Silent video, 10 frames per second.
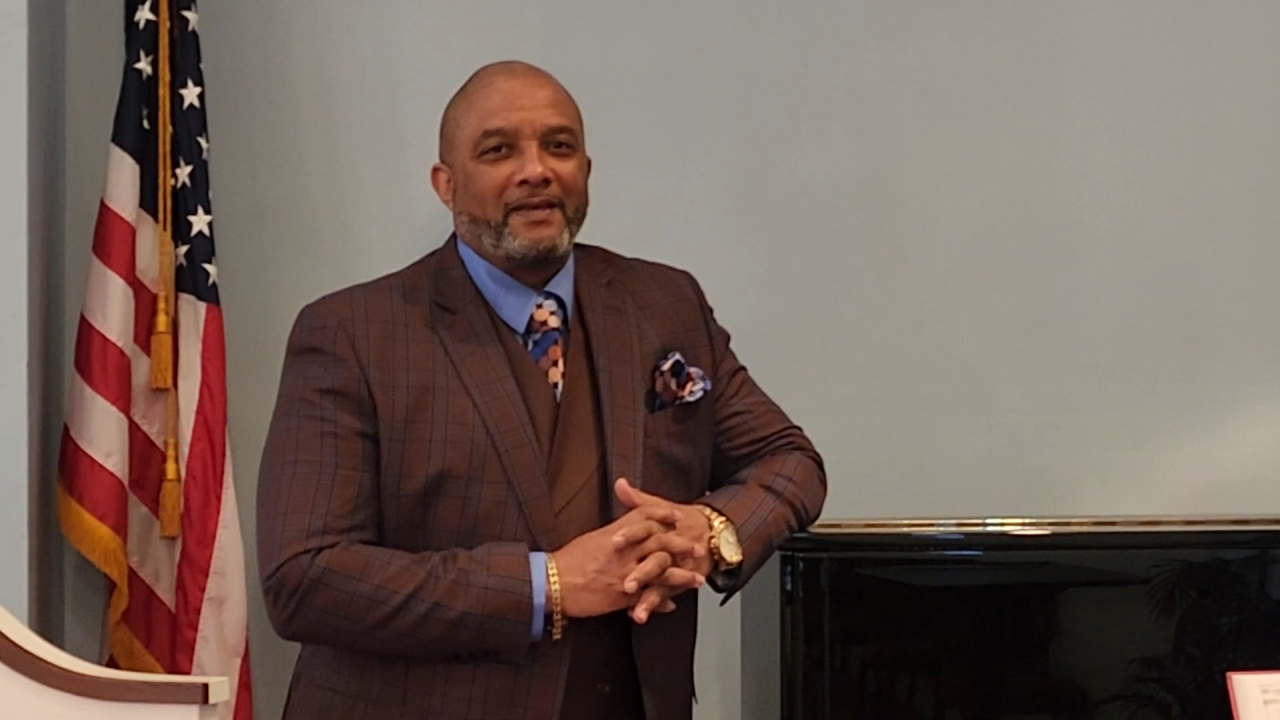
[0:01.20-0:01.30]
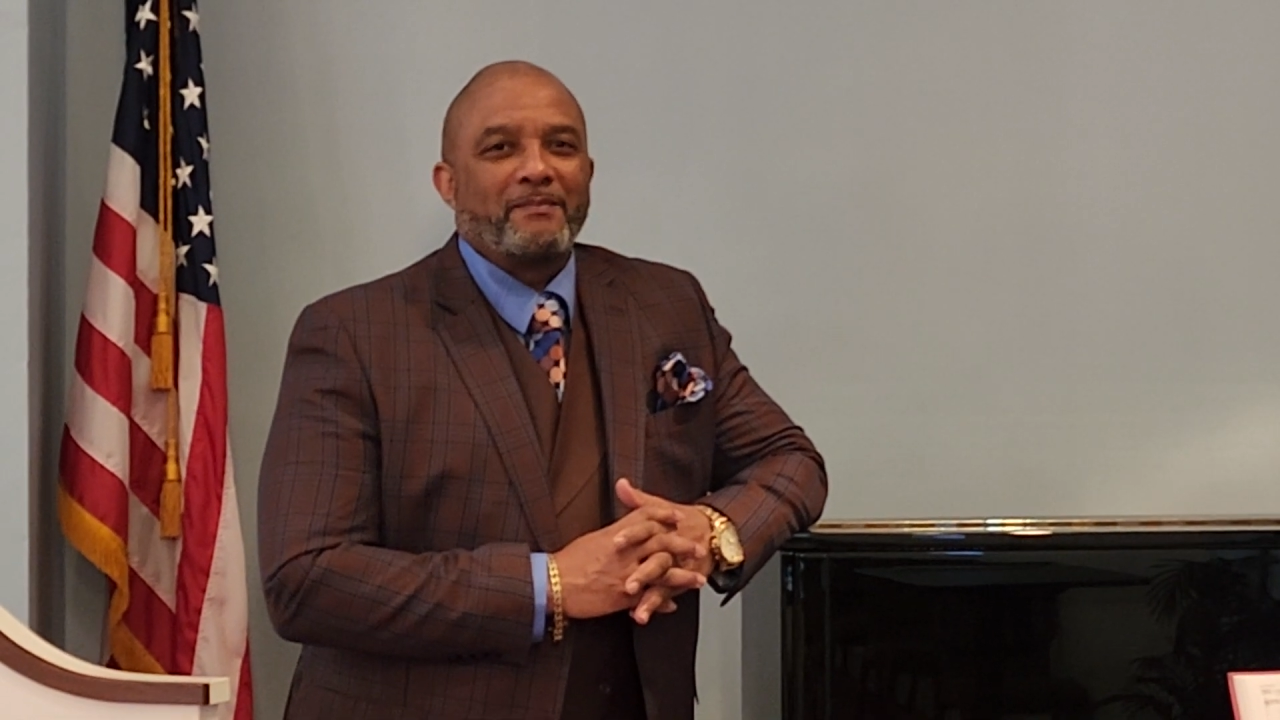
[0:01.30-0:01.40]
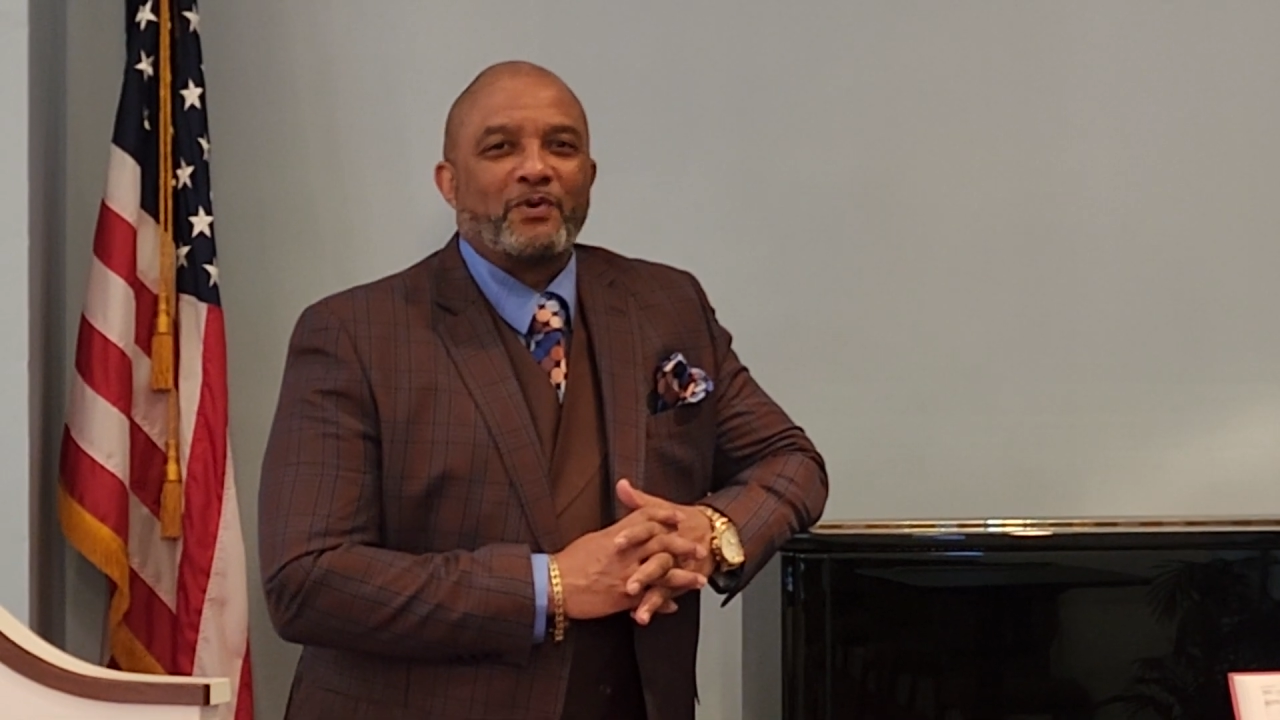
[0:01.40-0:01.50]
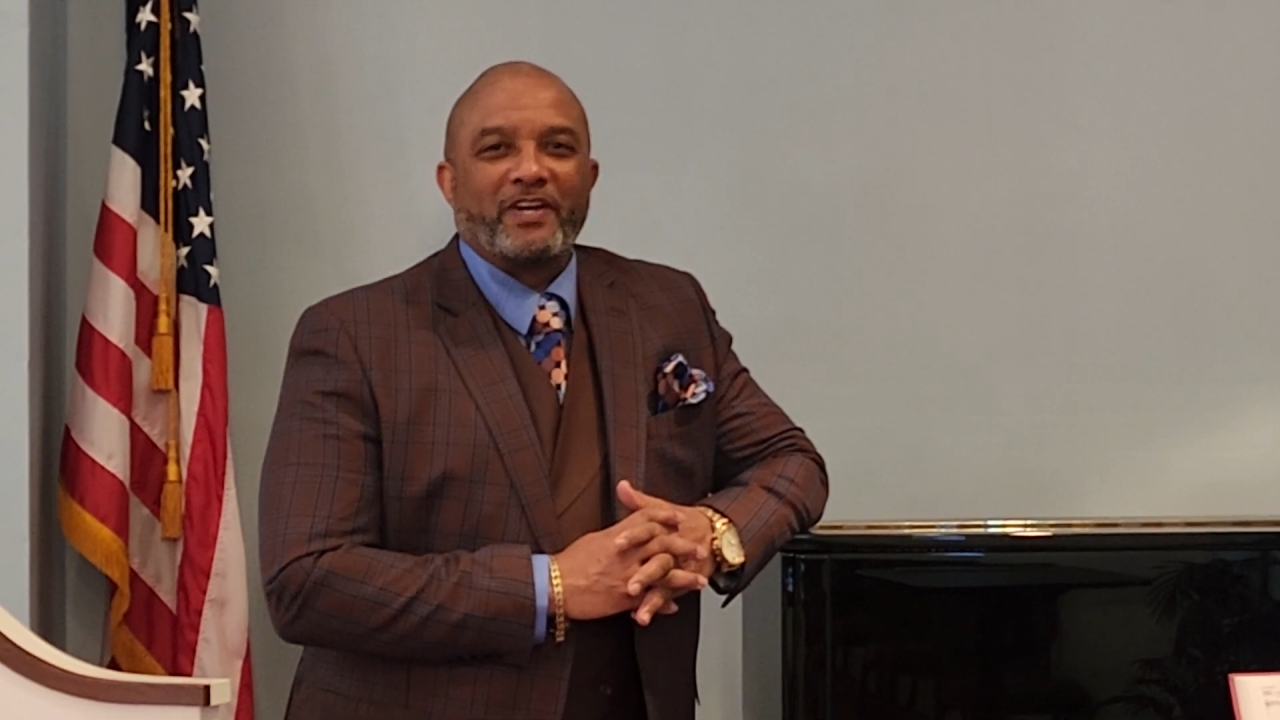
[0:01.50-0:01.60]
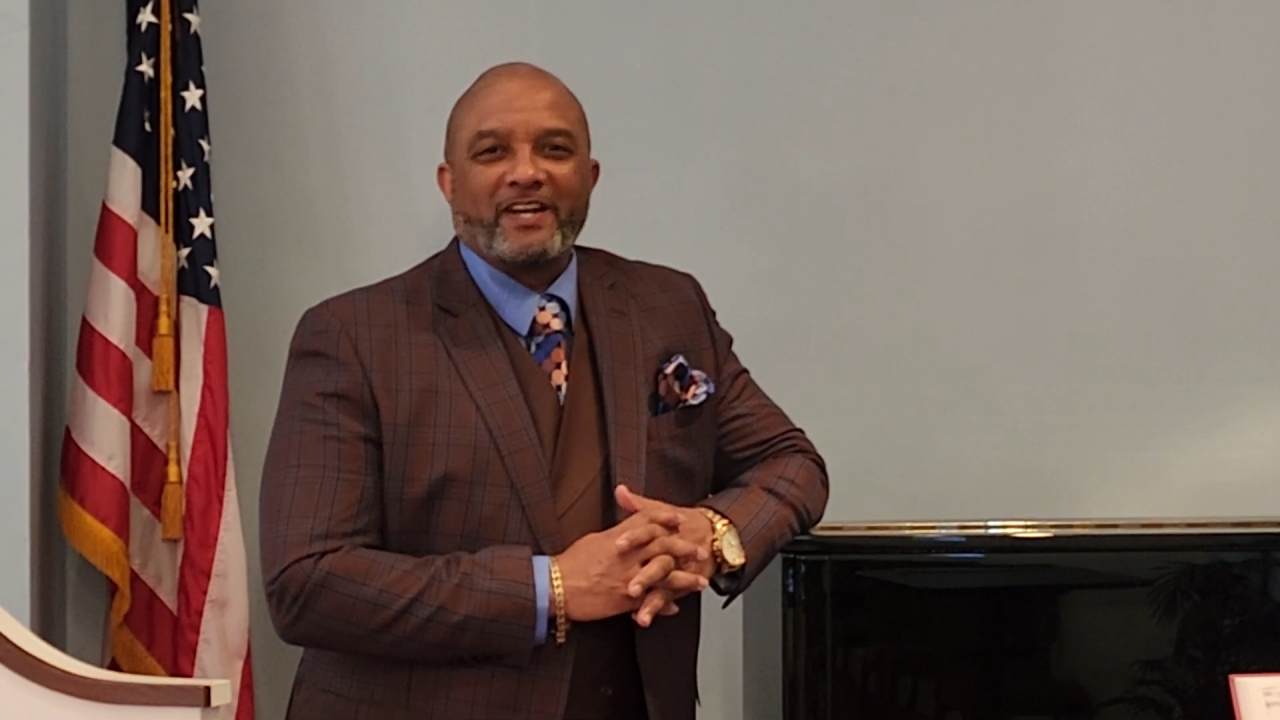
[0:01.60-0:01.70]

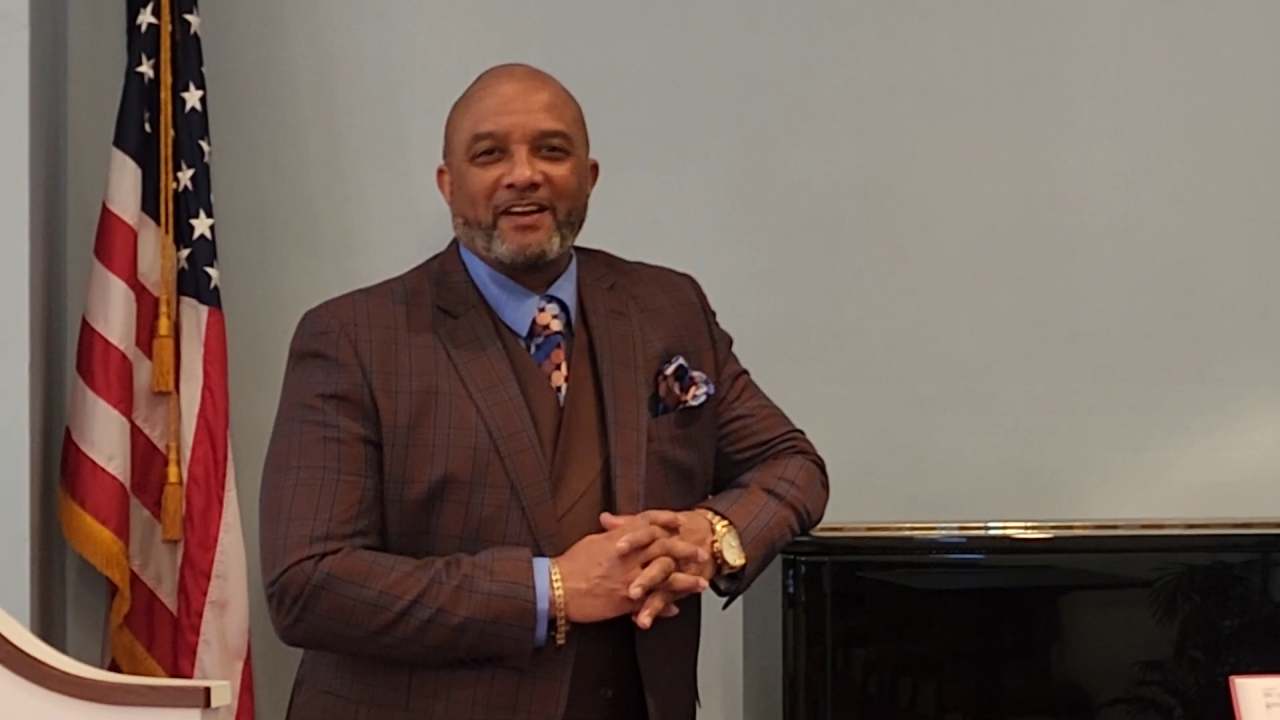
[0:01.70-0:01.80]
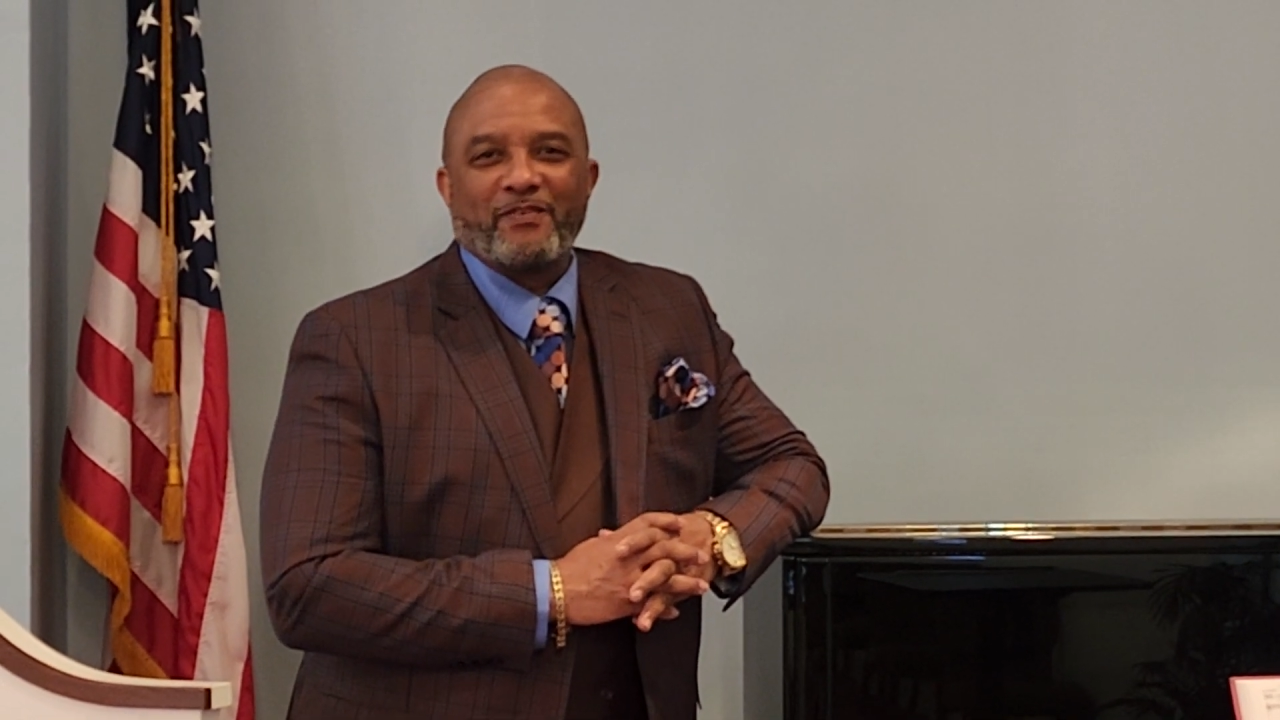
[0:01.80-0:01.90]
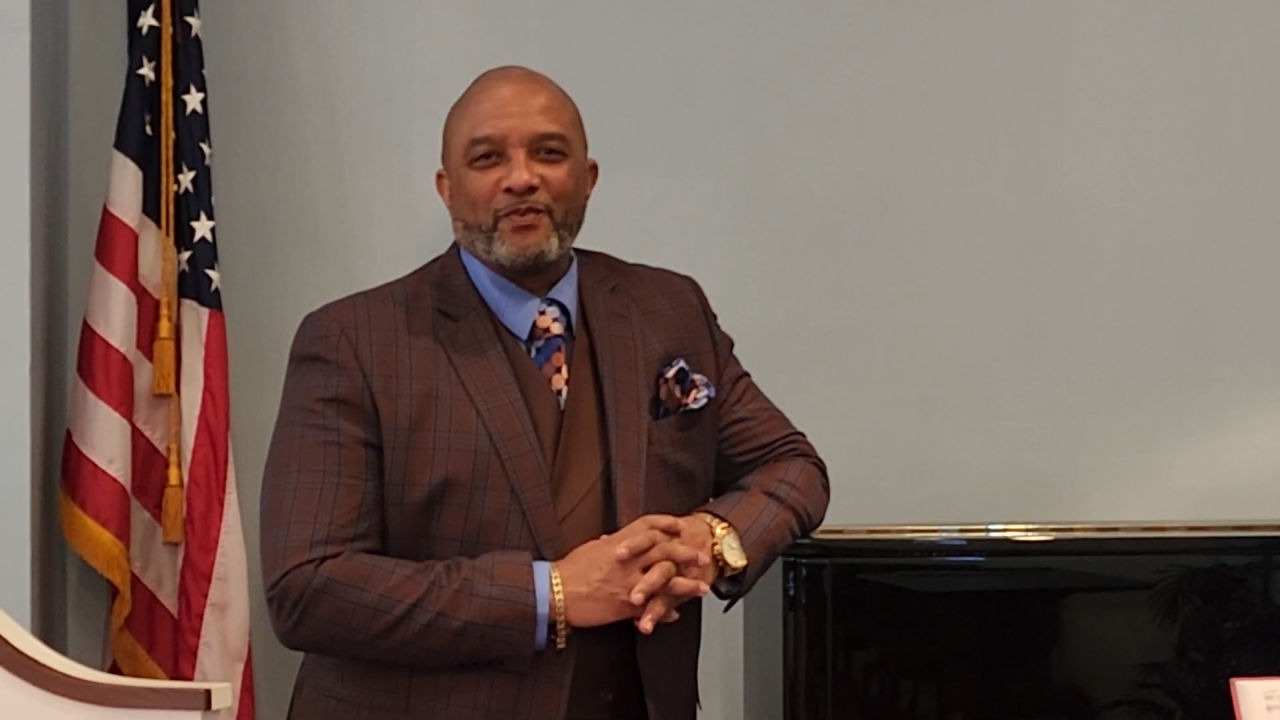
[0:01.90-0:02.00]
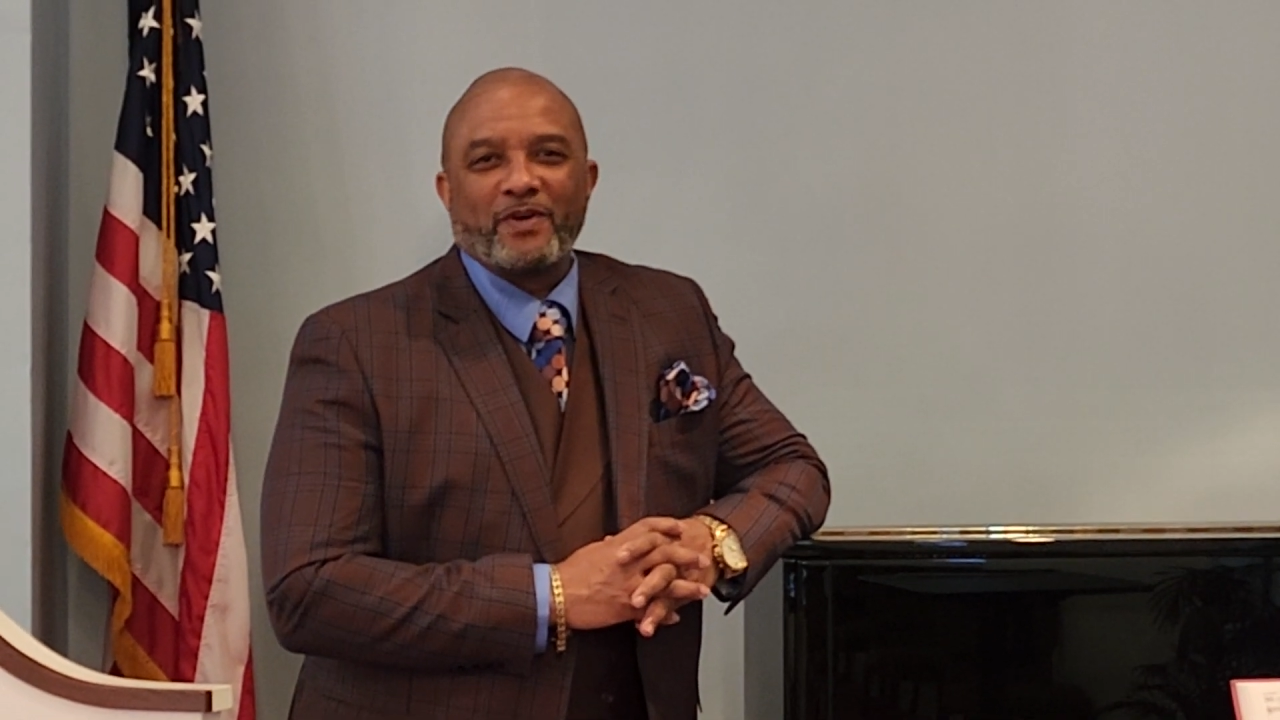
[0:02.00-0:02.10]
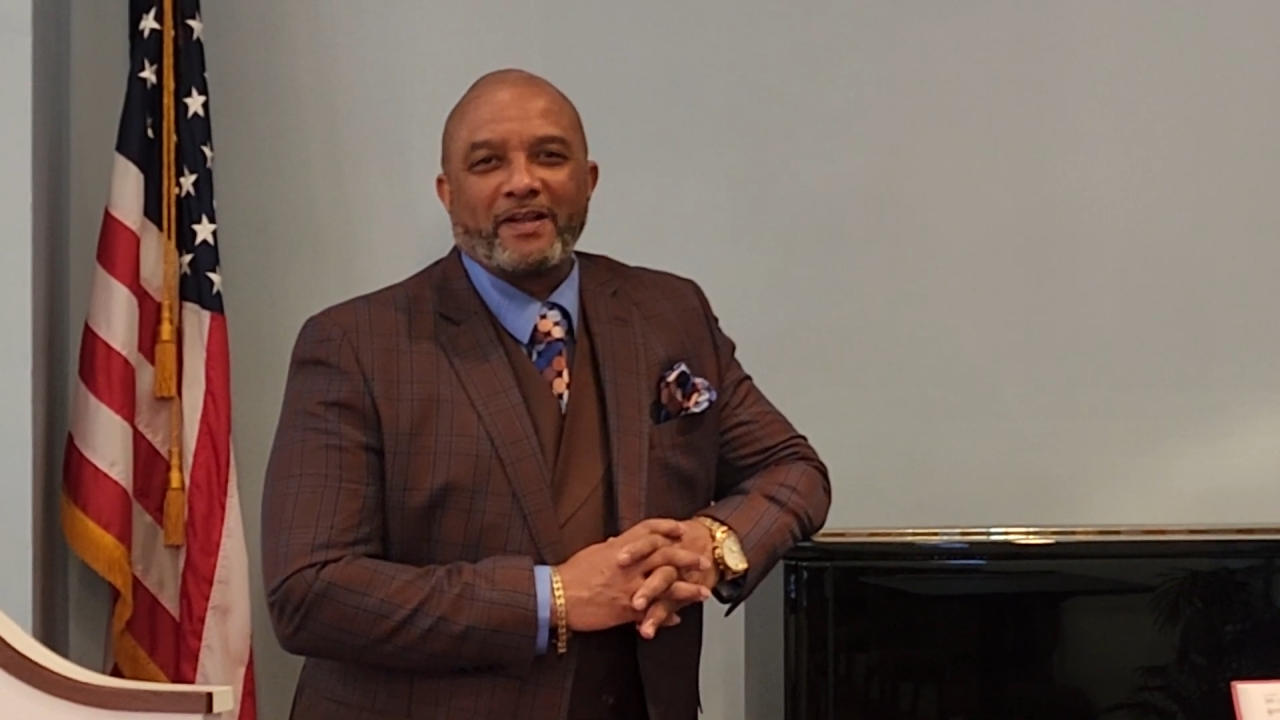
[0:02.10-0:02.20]
Good morning,
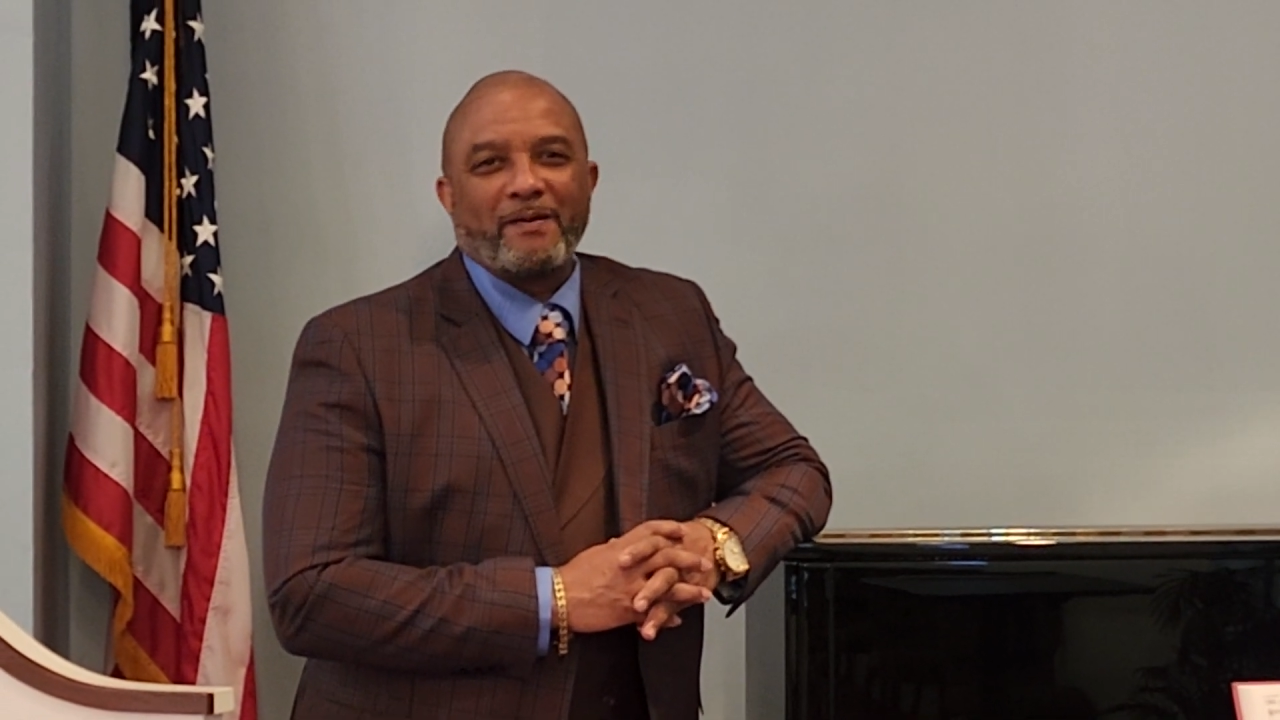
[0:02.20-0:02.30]
everyone.